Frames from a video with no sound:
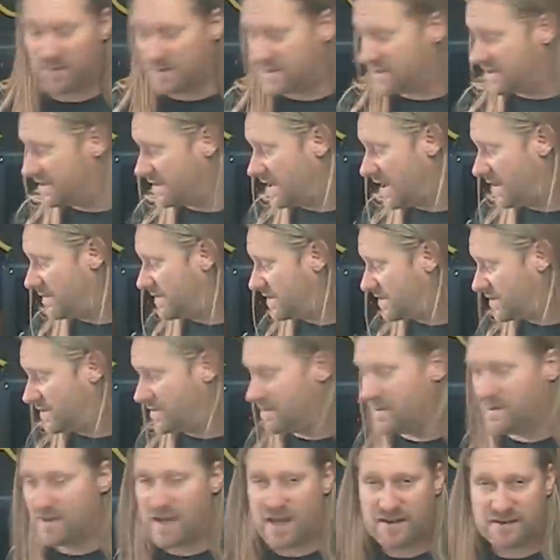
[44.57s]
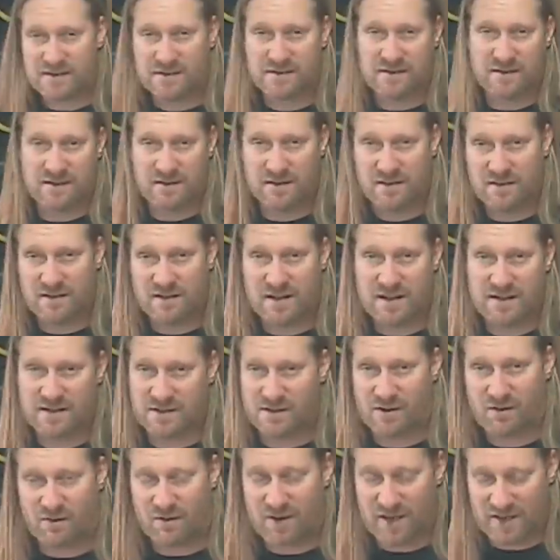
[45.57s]
which is I'm assuming that's the there's
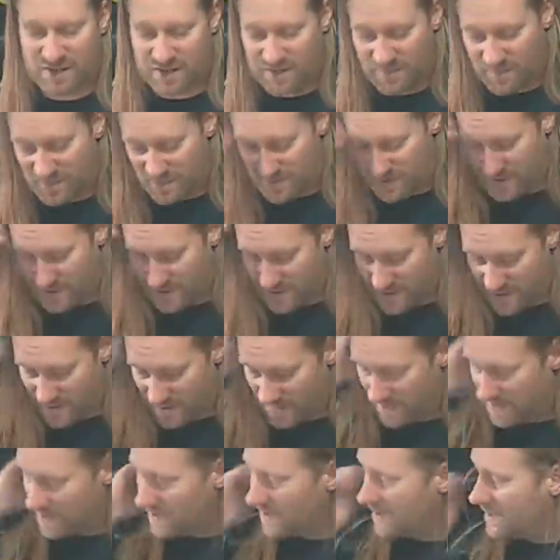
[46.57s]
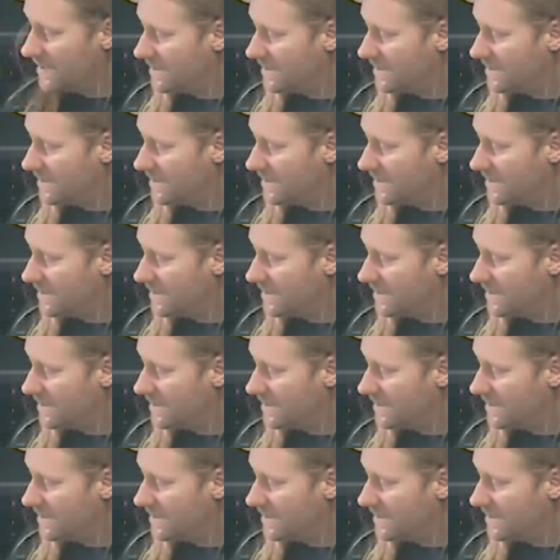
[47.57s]
a correlation between the two.